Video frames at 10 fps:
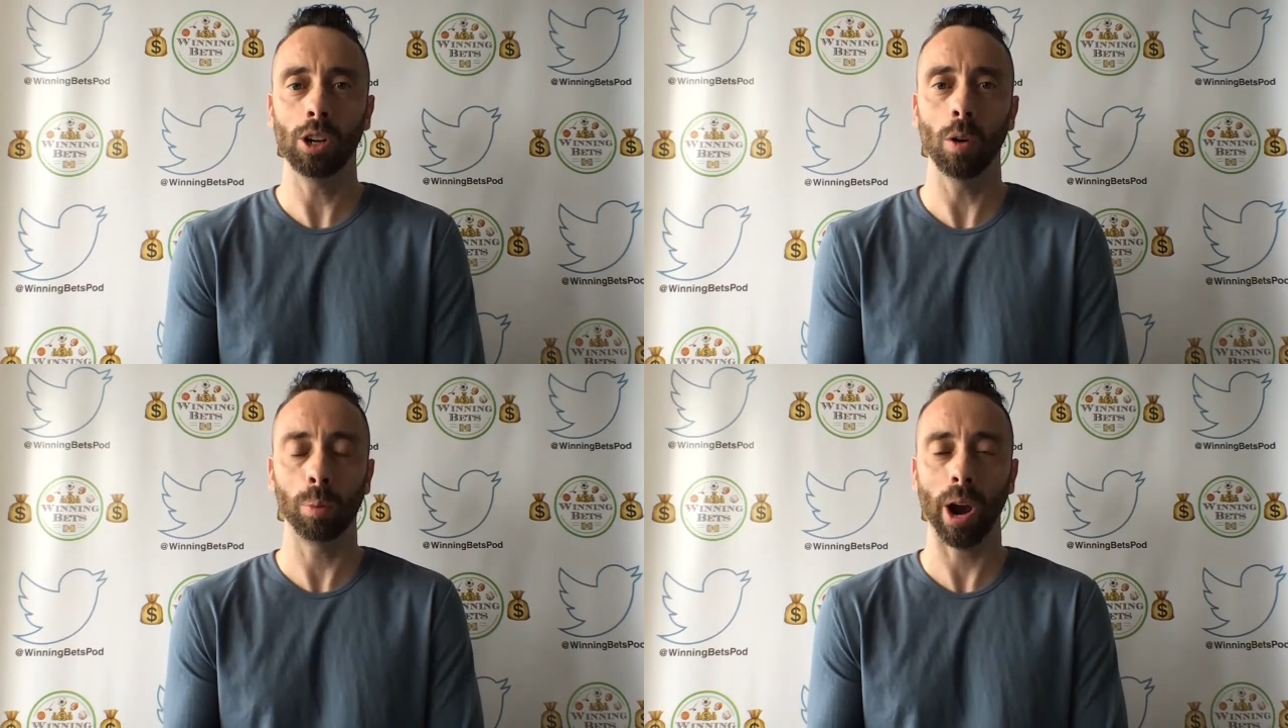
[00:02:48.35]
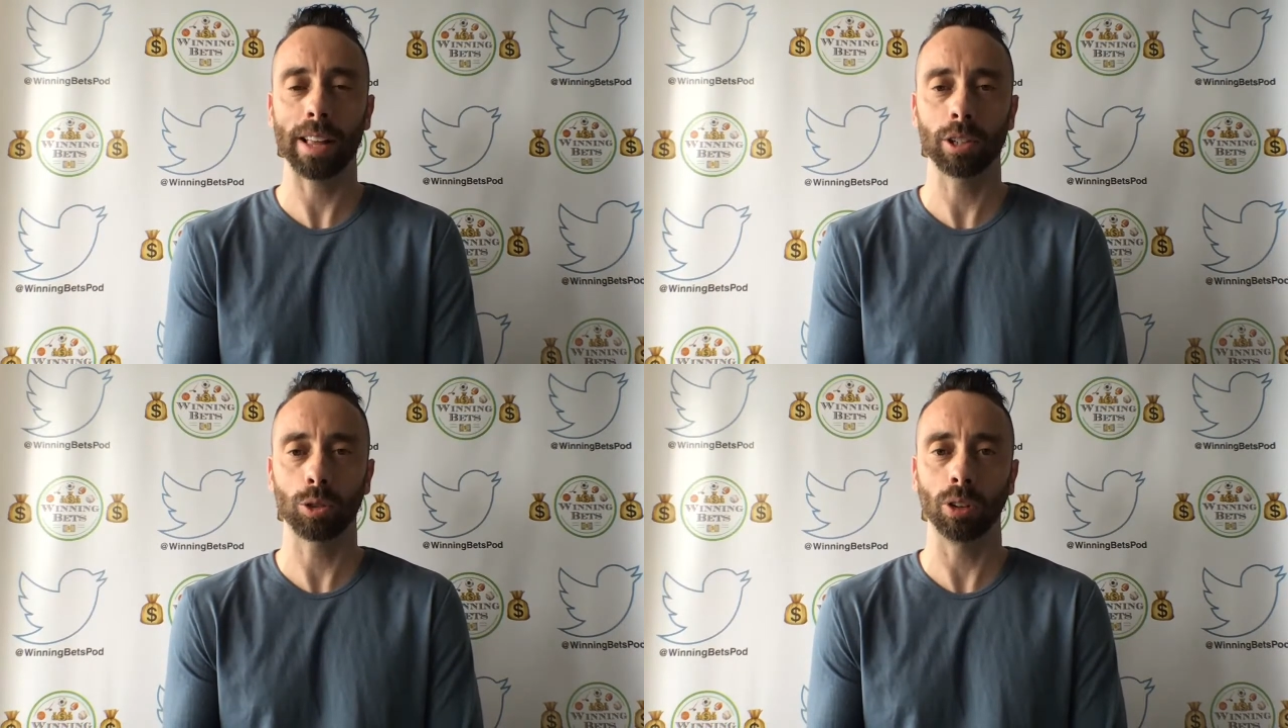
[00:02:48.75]

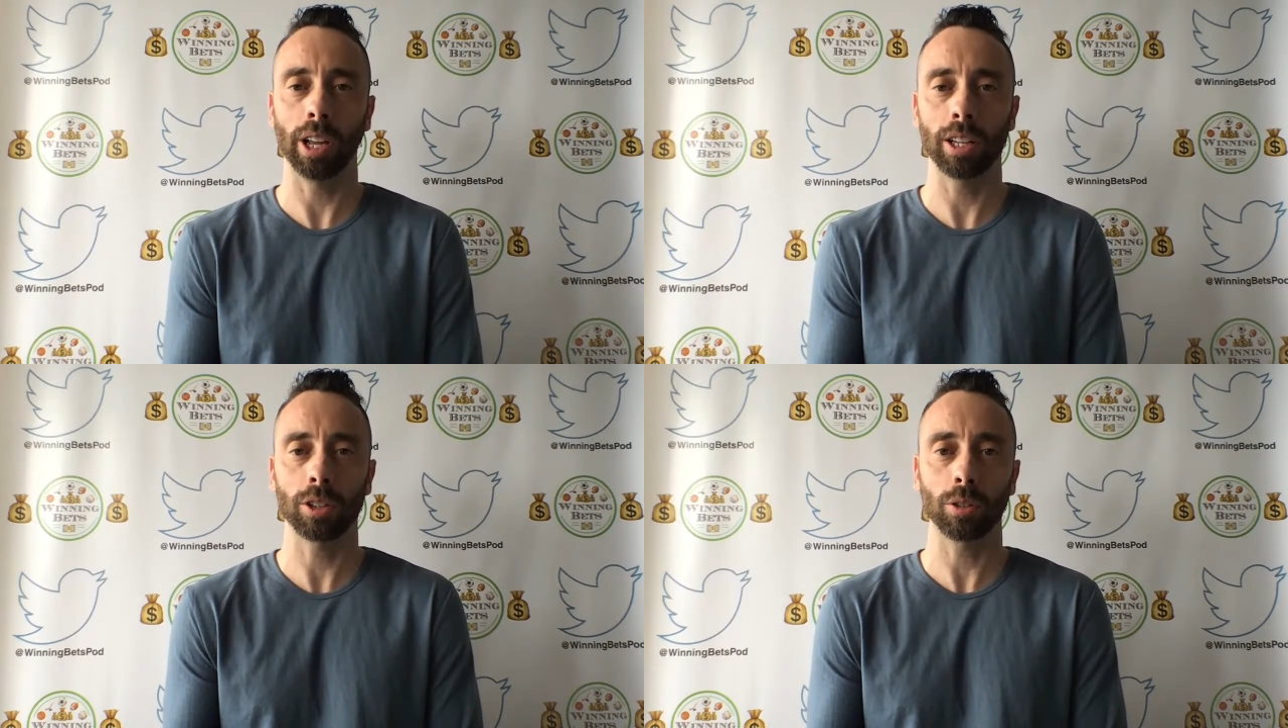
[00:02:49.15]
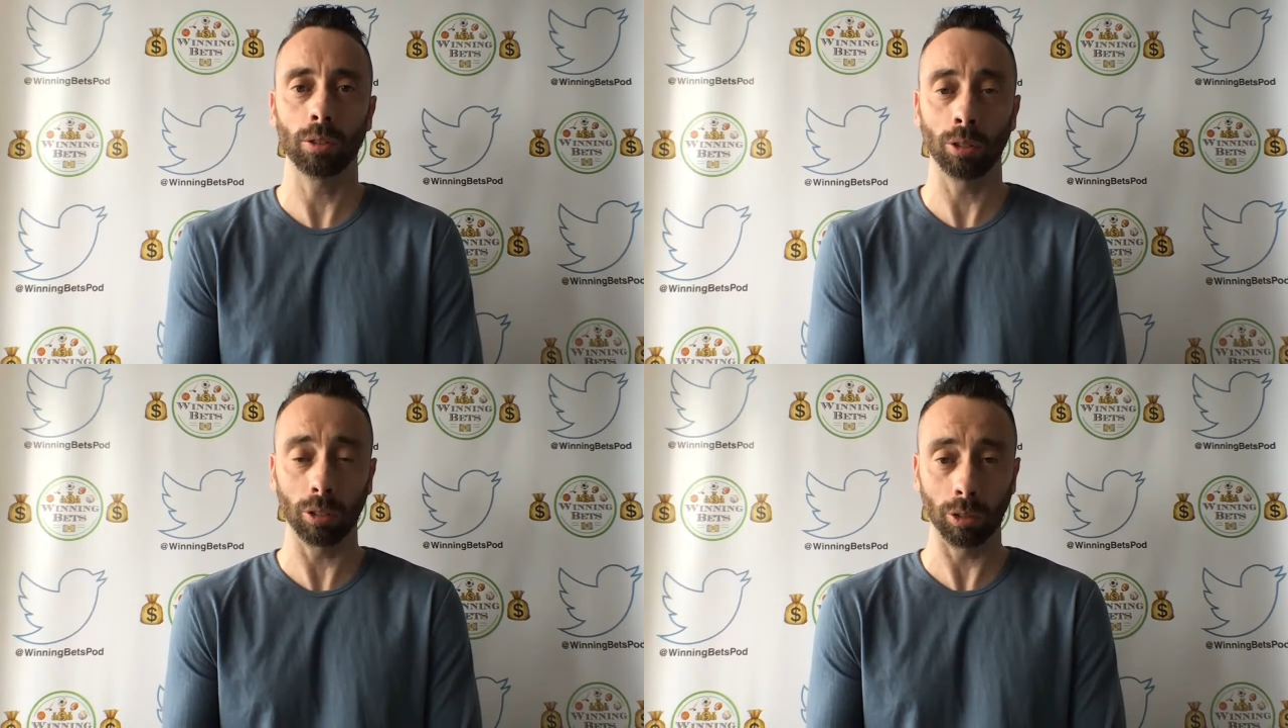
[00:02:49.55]
practice related
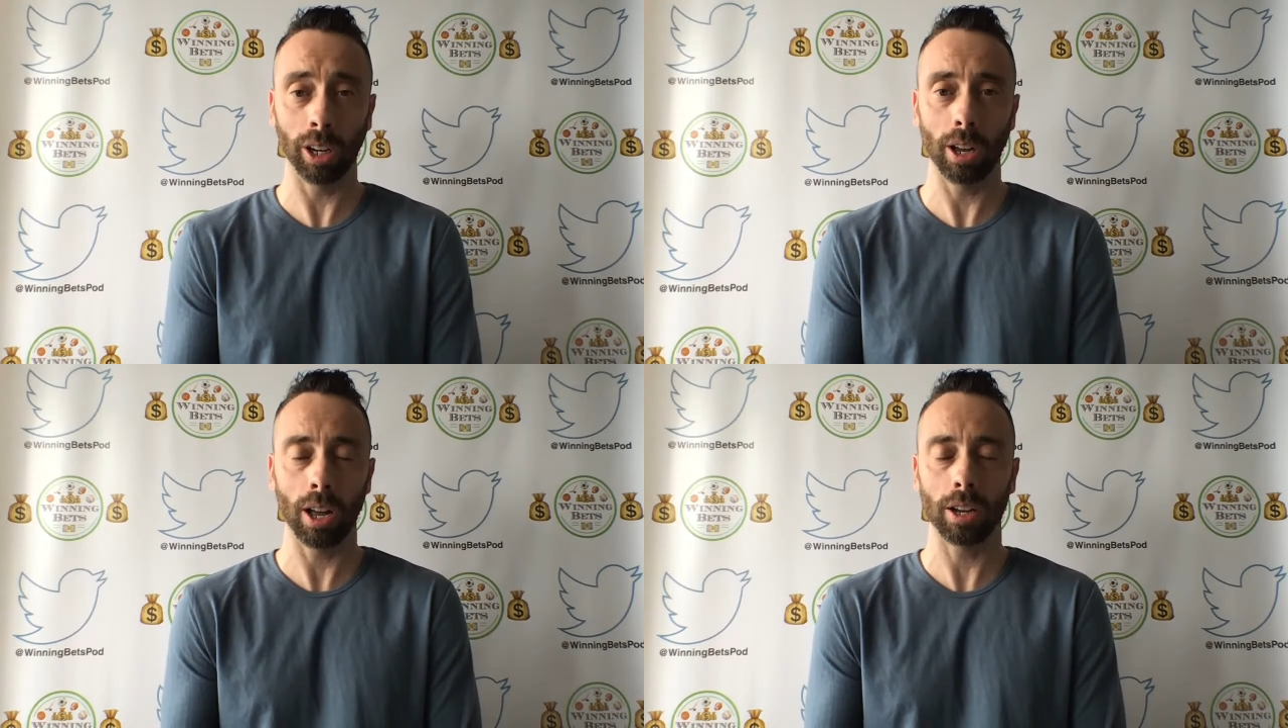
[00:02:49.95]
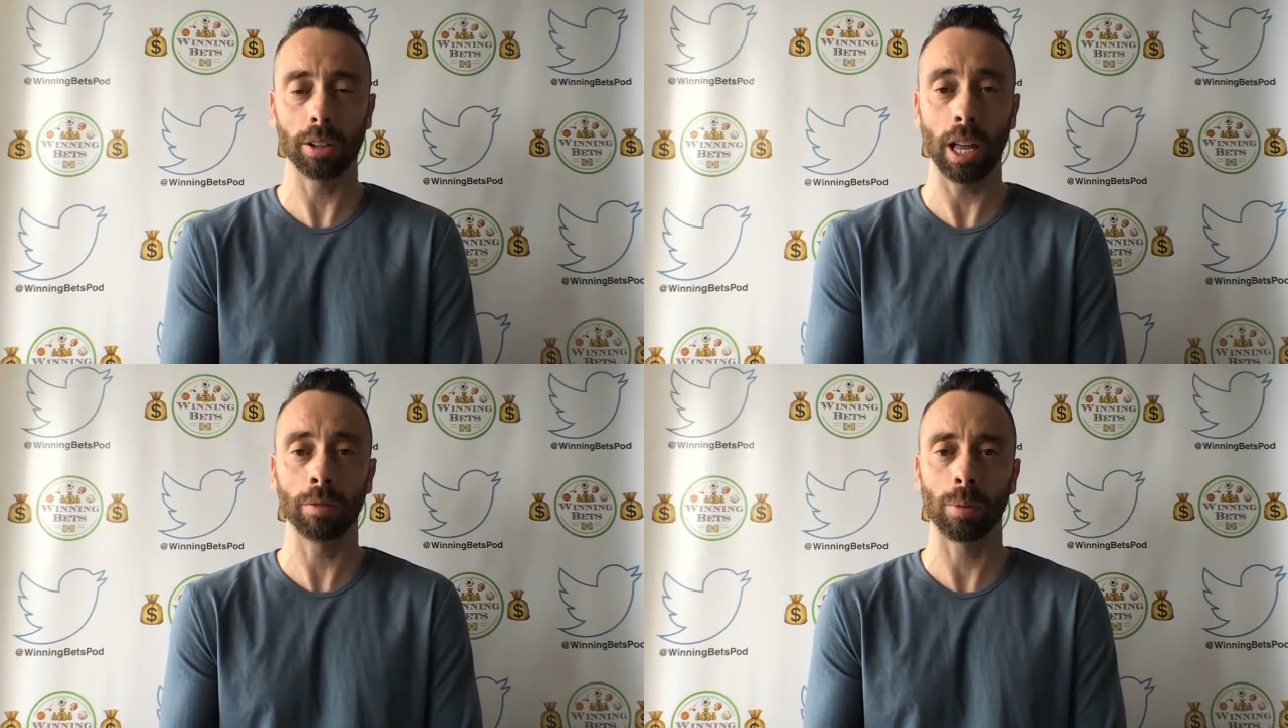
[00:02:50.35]

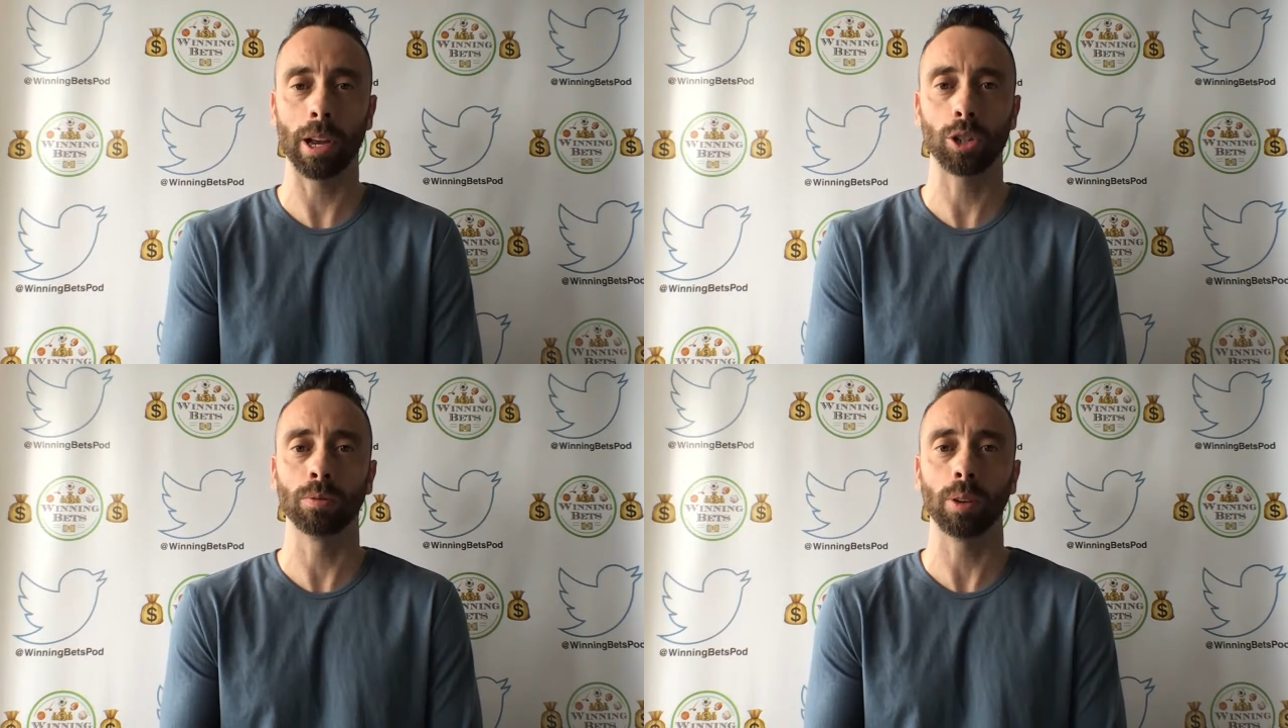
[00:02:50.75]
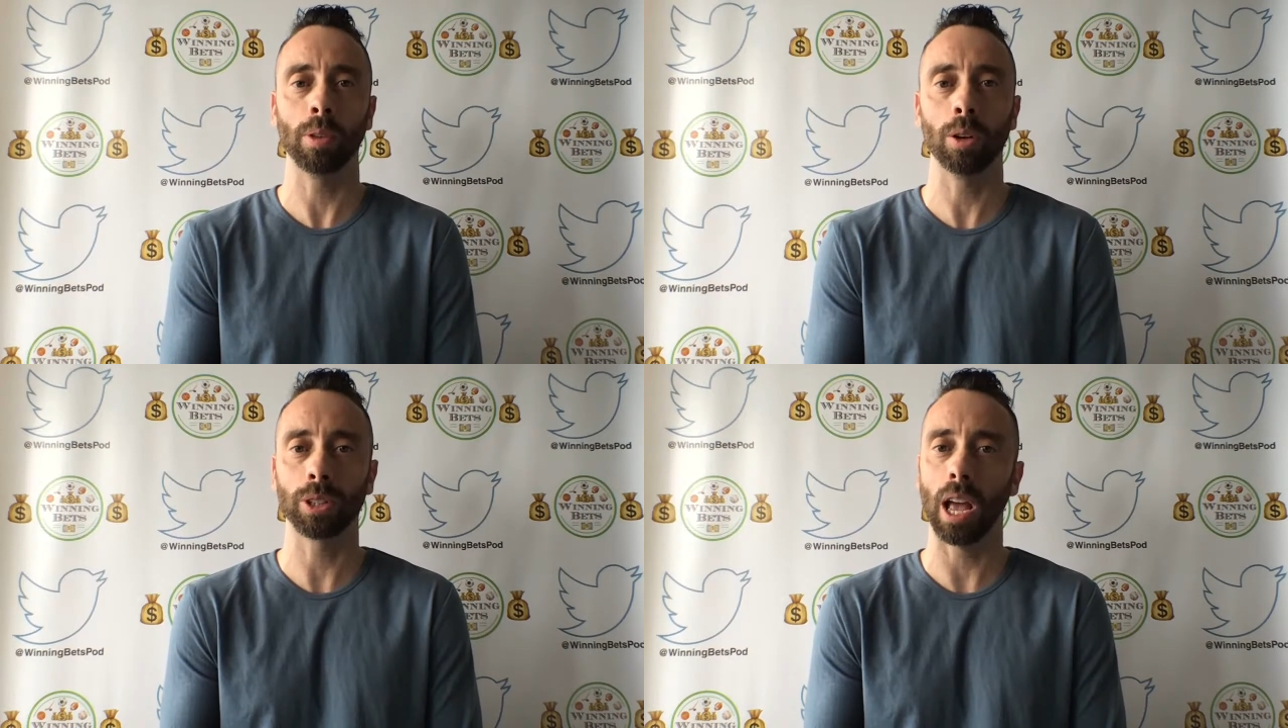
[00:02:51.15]
information from
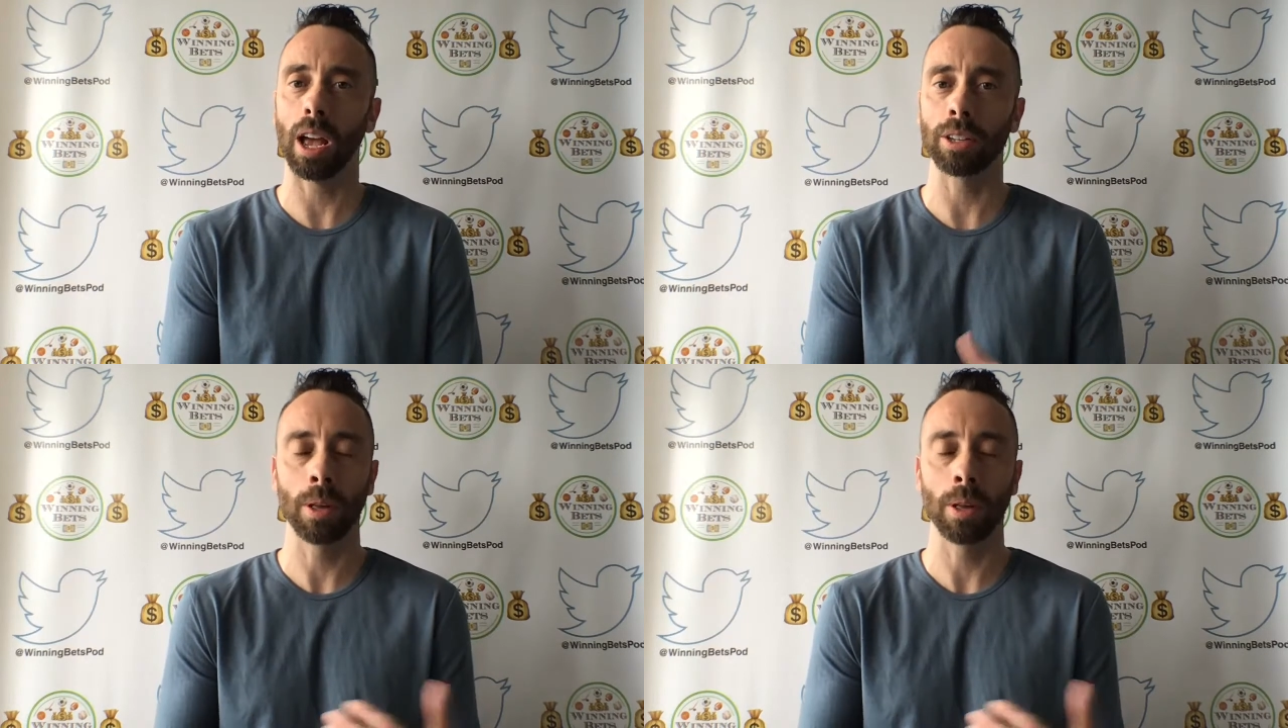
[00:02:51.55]
those guys,